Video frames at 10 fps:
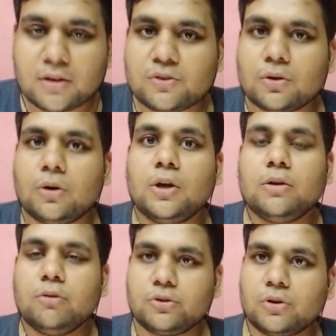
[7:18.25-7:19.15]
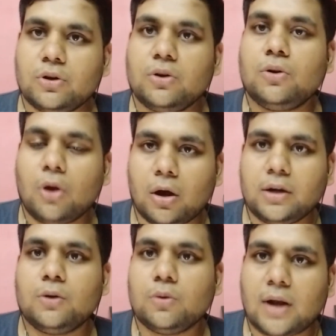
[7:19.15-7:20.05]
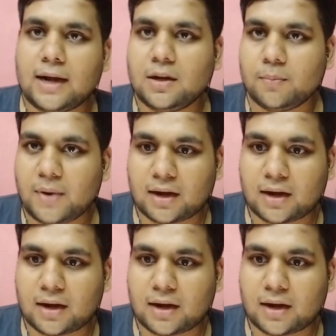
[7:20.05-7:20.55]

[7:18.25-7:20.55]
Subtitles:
So you should not do random